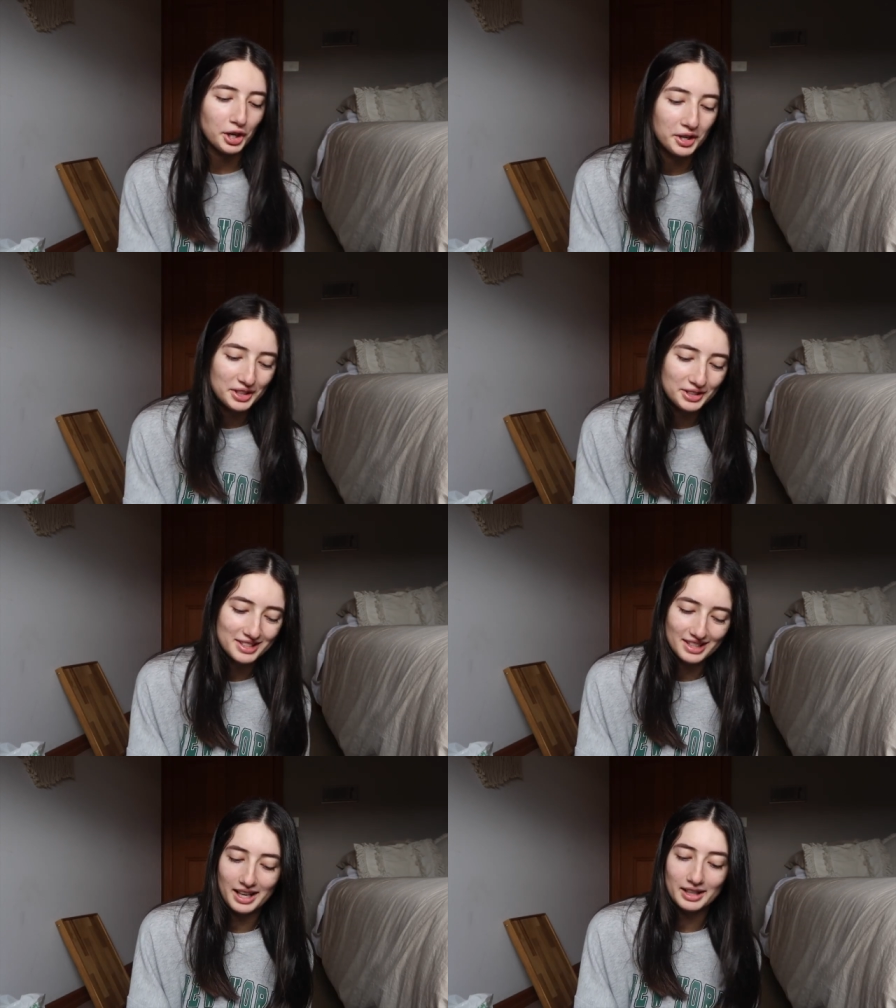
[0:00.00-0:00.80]
show you
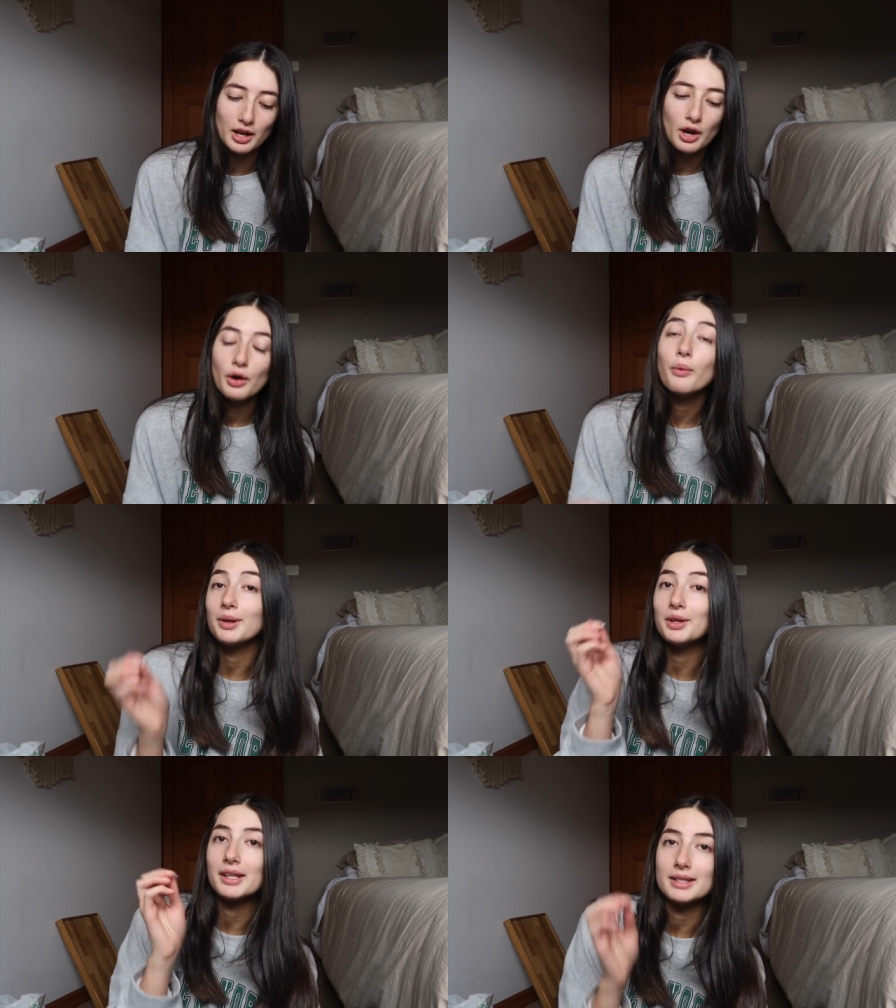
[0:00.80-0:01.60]
tonight
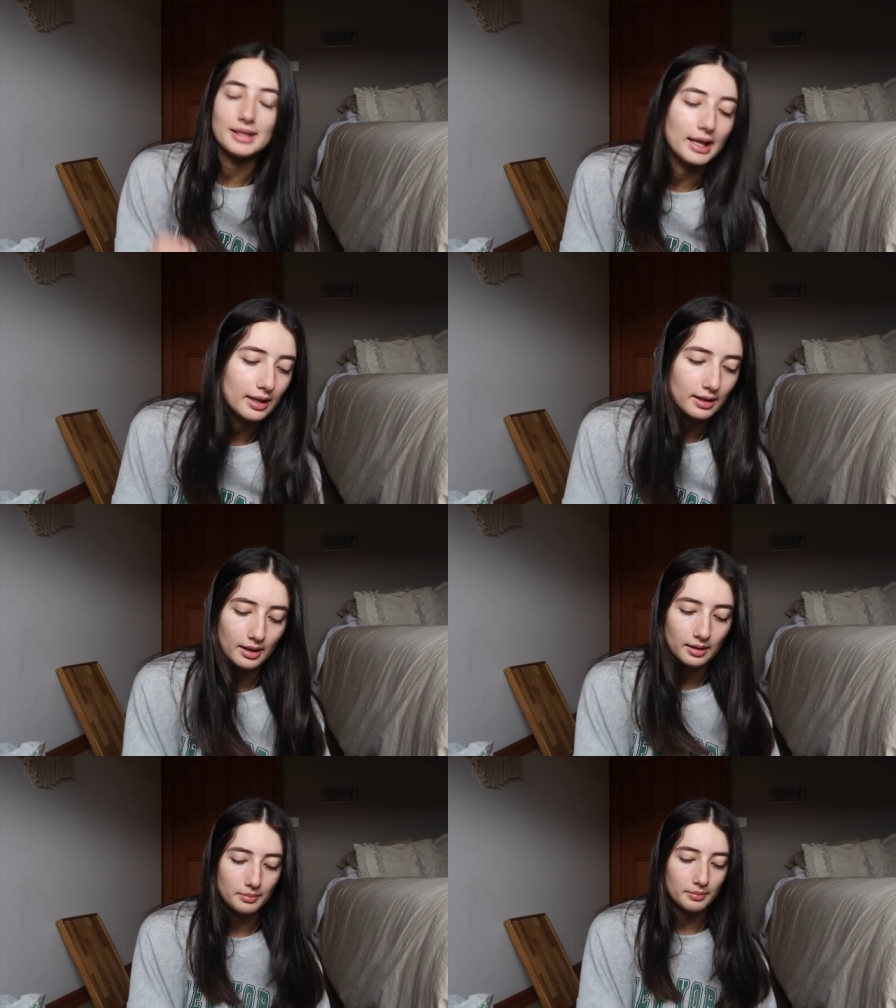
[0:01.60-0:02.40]
when you can see.
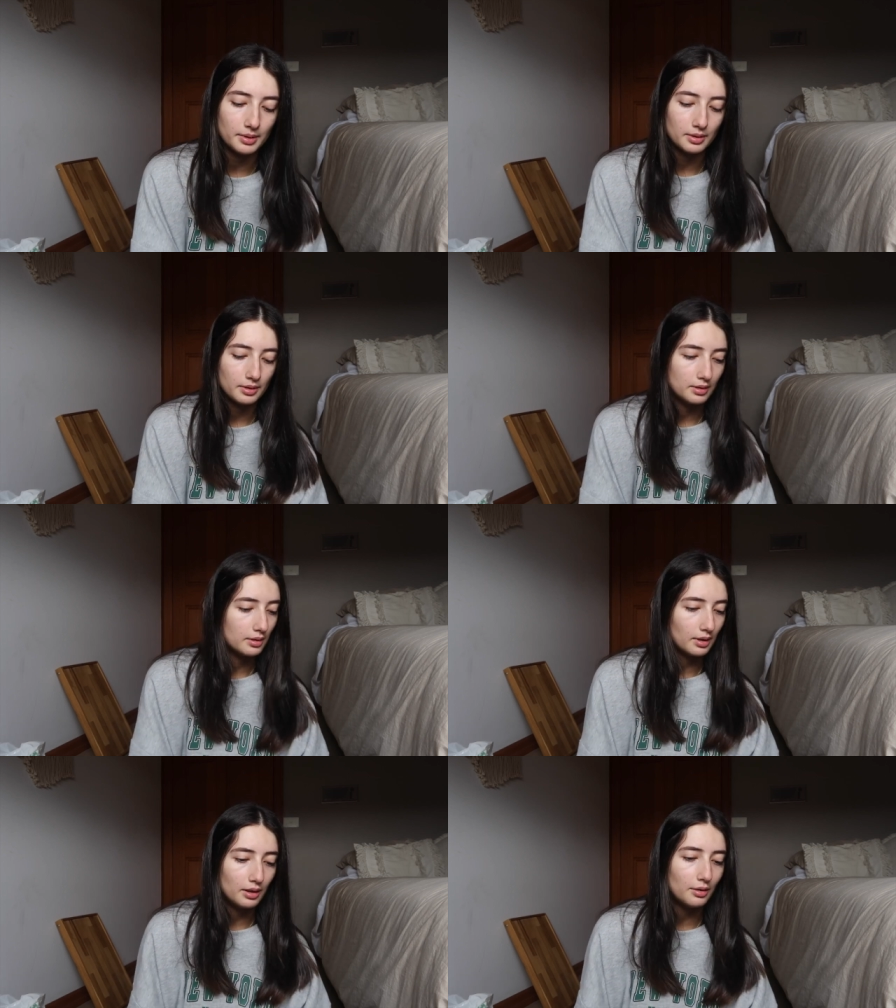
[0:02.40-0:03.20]
Um,
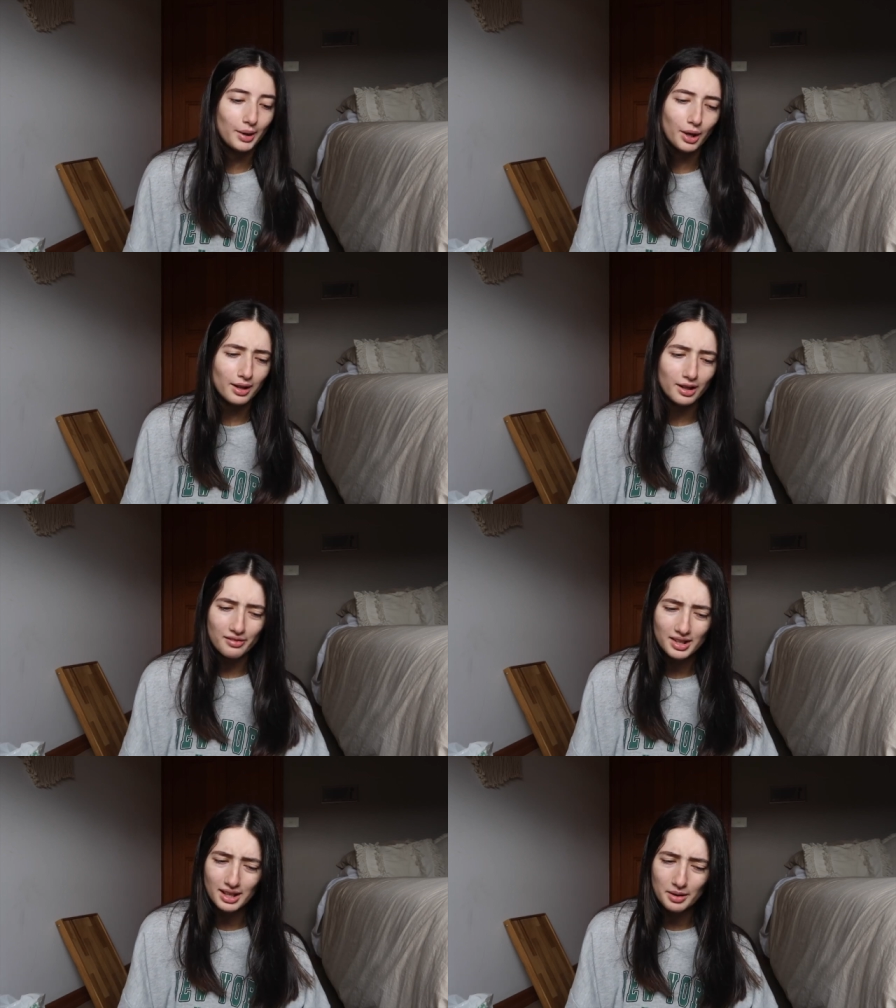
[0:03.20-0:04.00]
oh my god, I
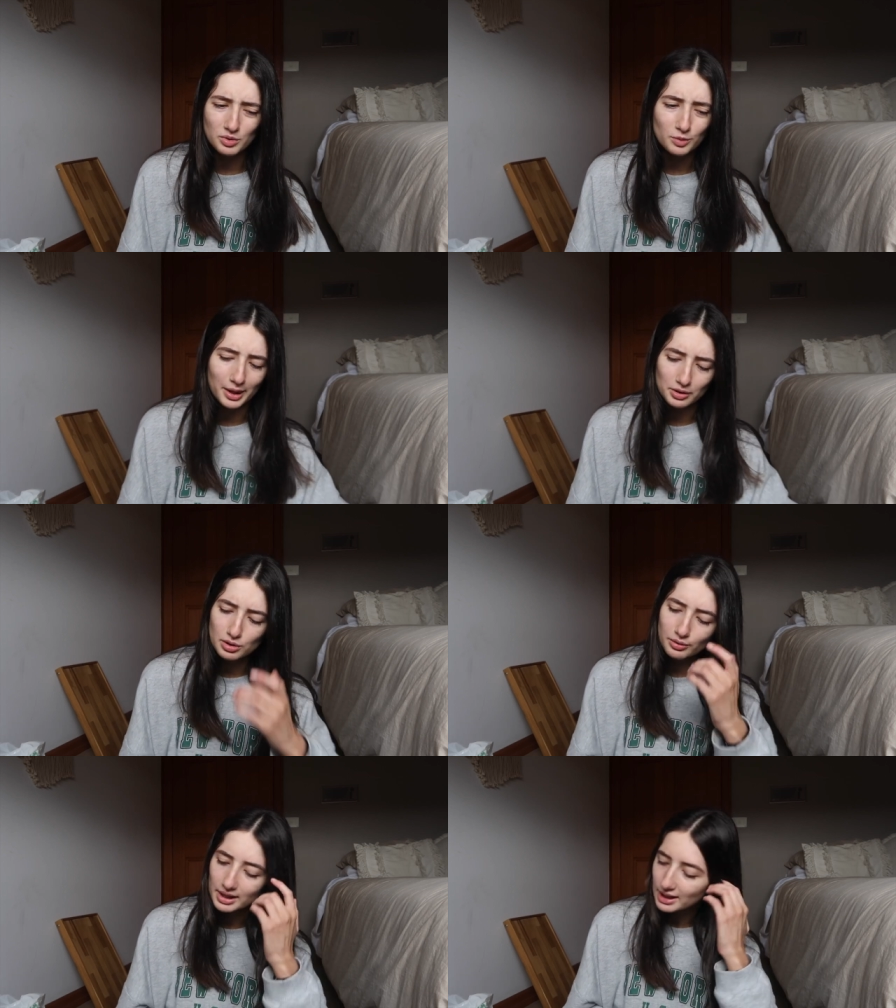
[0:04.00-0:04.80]
love that it comes with
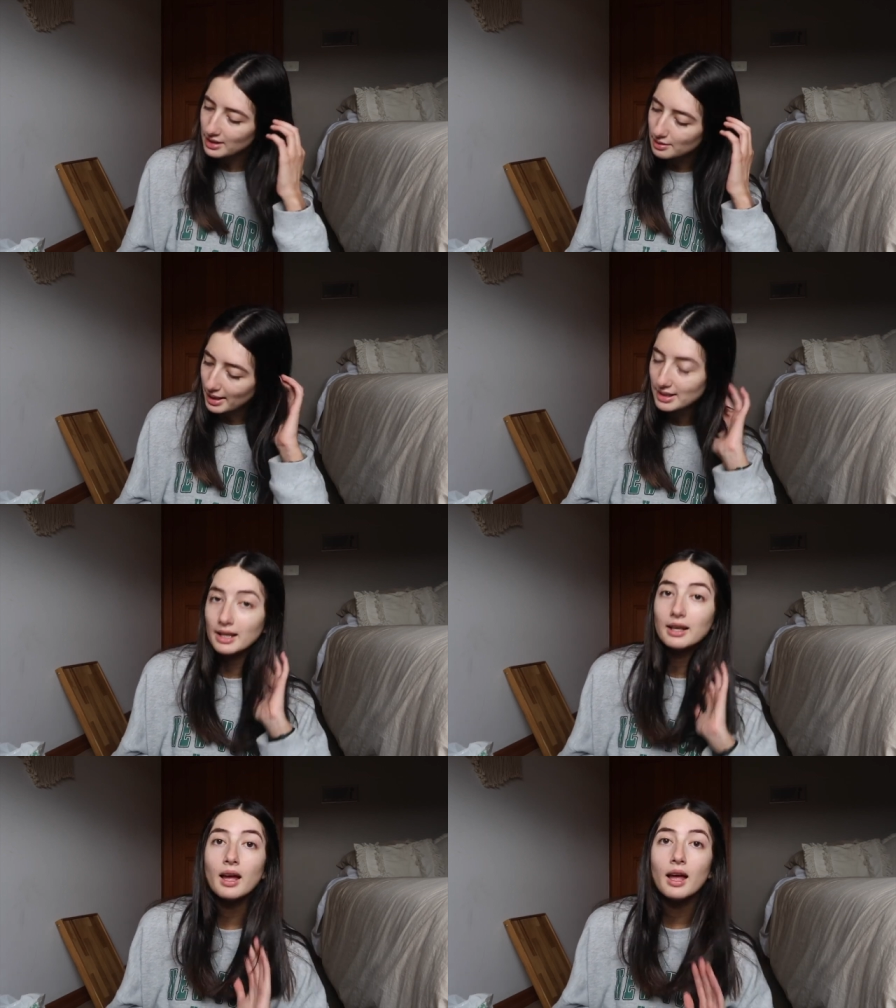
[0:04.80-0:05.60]
batteries already. That's
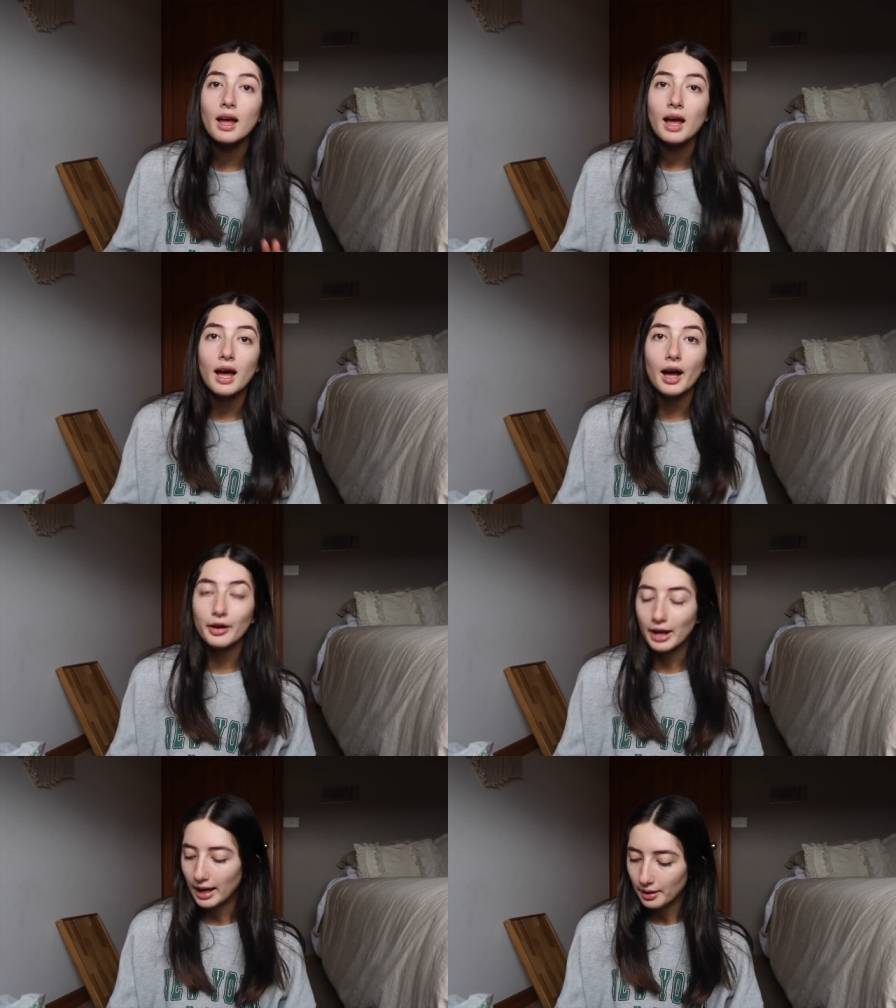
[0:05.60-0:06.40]
amazing.
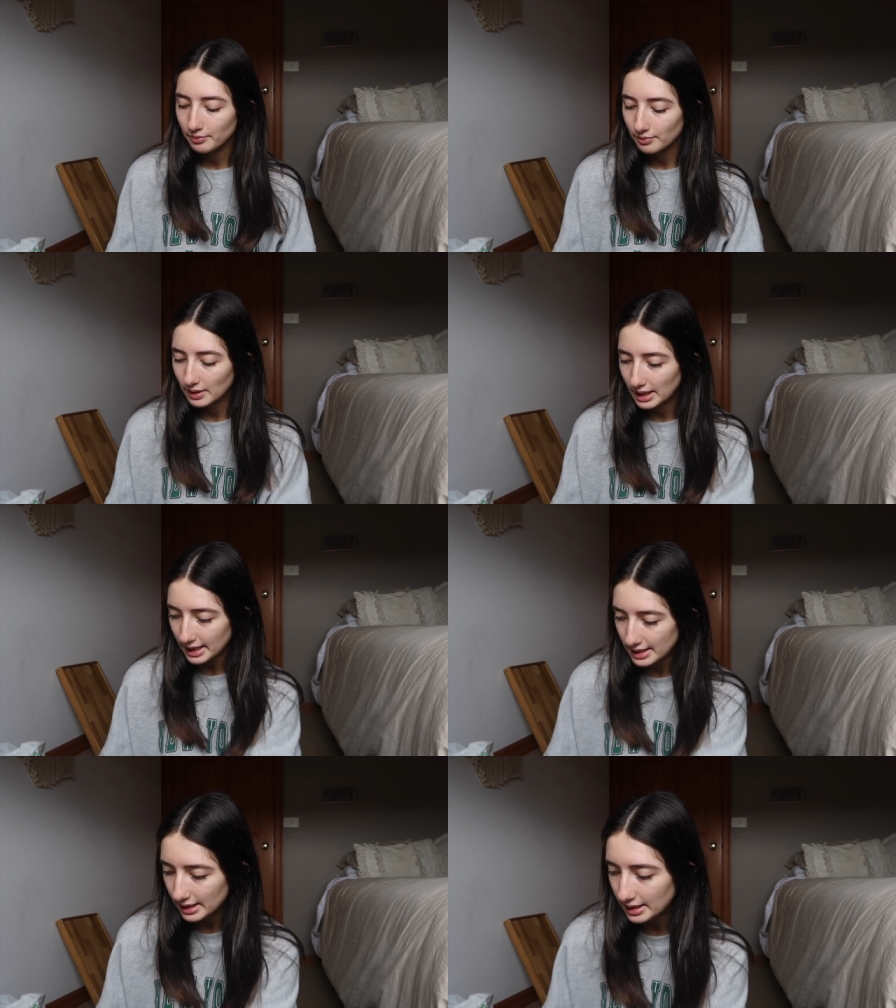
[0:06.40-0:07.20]
Okay,
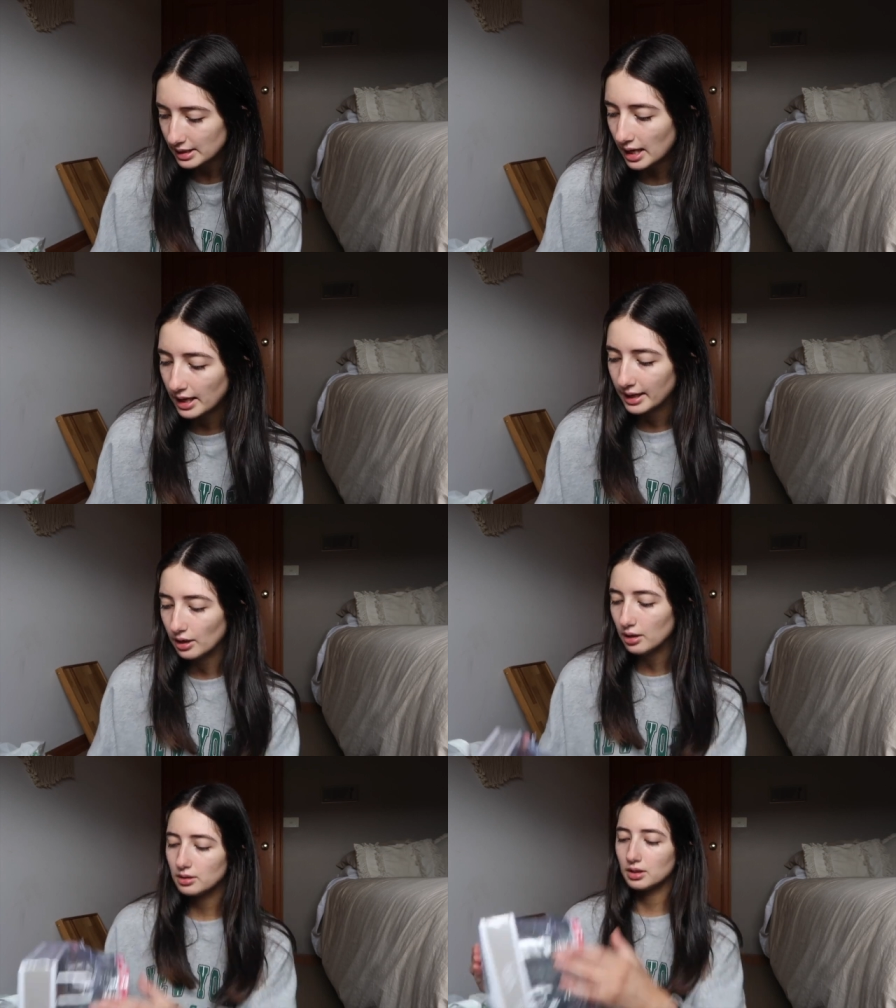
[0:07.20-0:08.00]
next things I
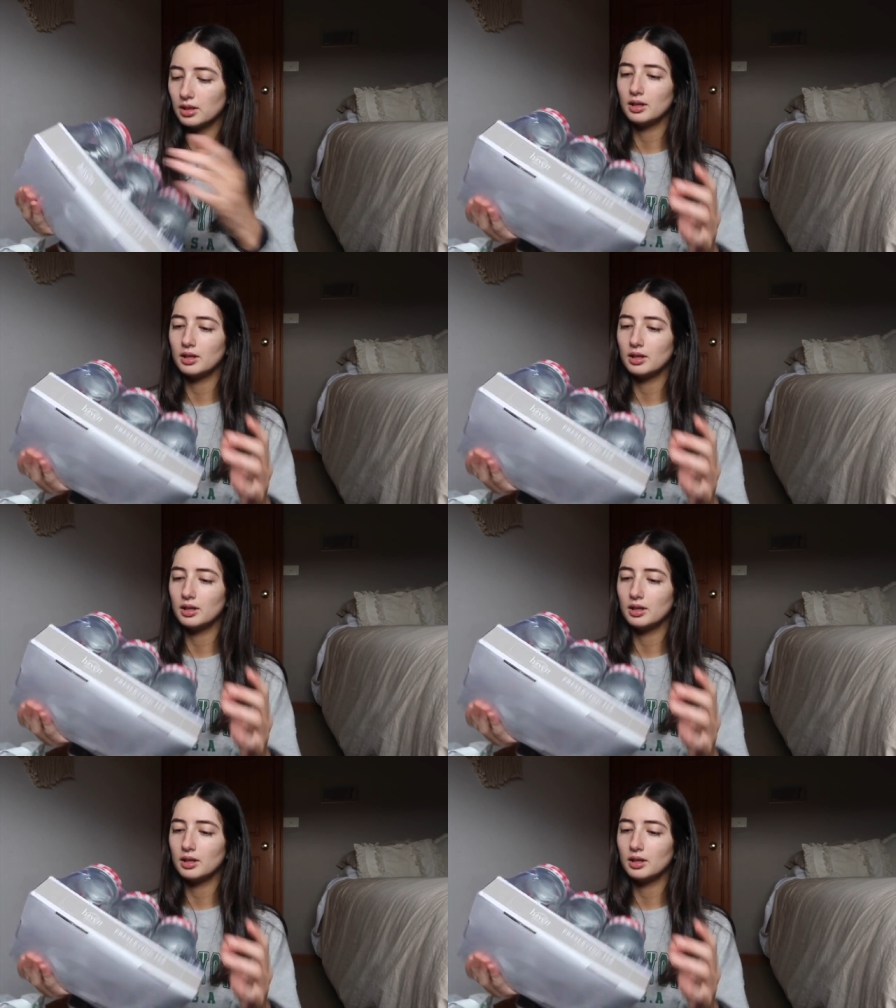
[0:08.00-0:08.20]
got.